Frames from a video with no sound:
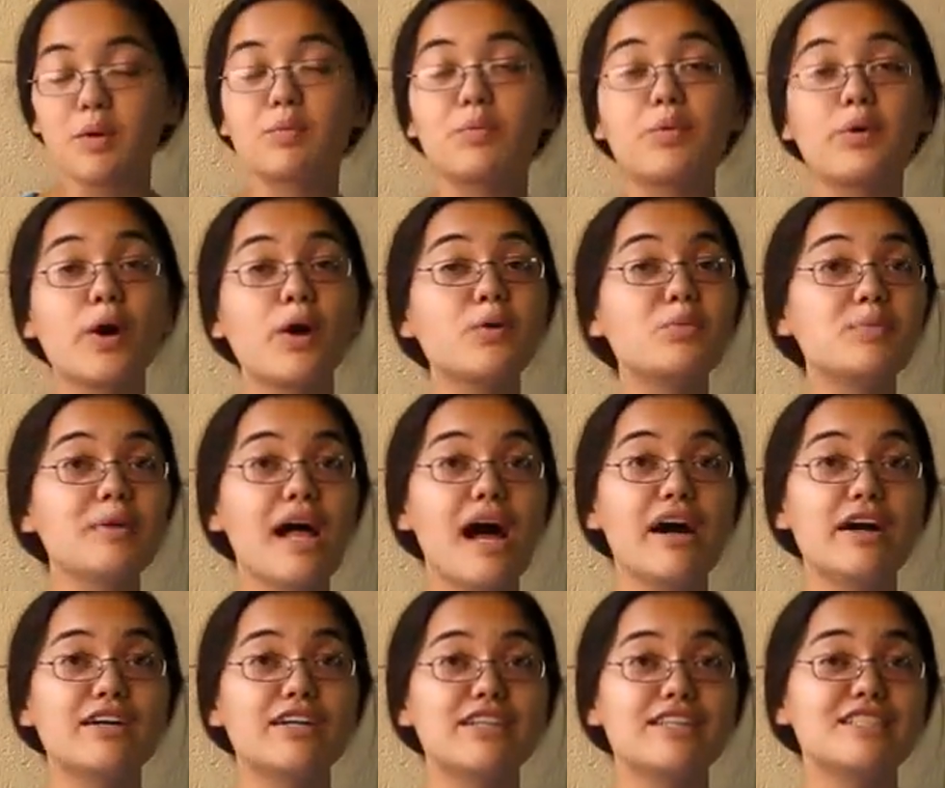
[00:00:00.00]

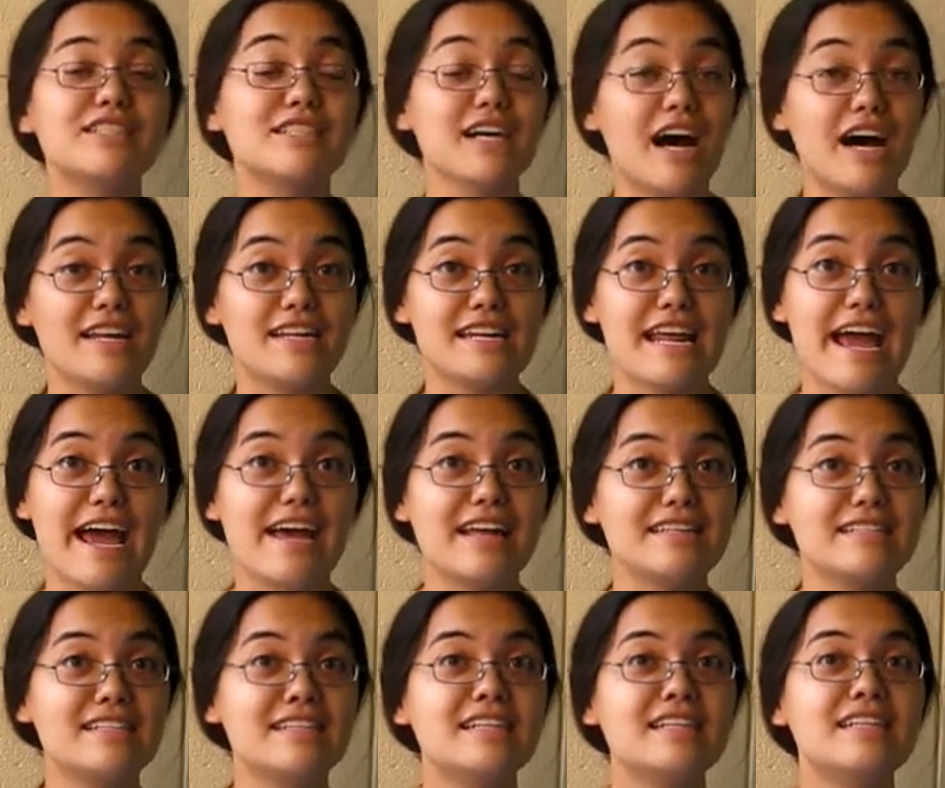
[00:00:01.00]

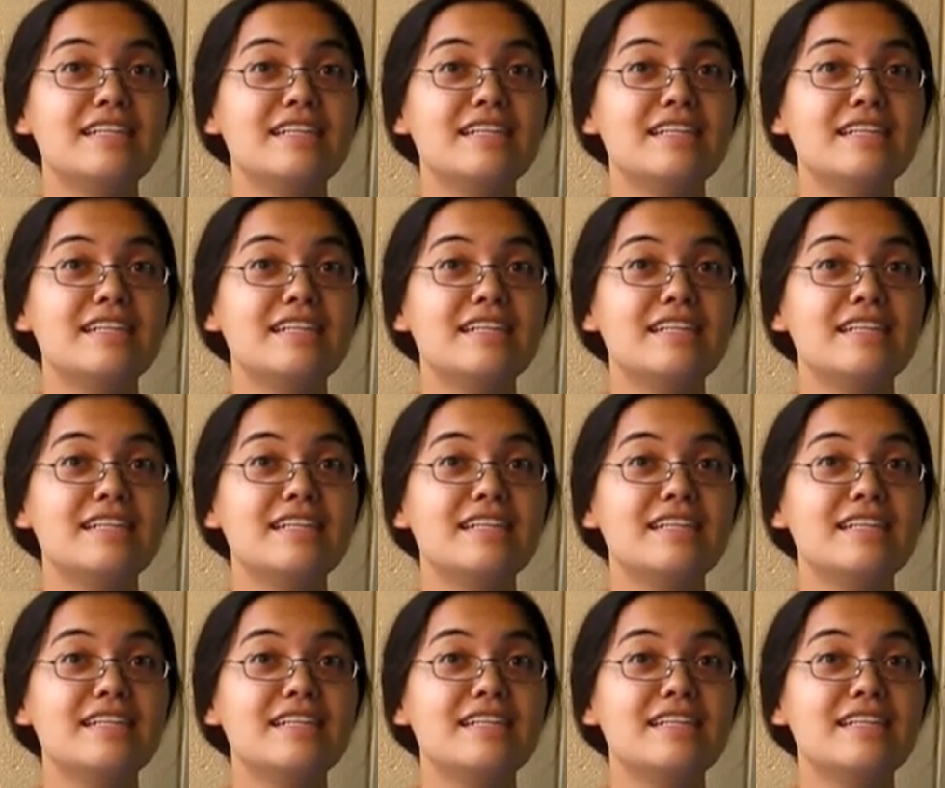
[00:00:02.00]
ProBlogger.net.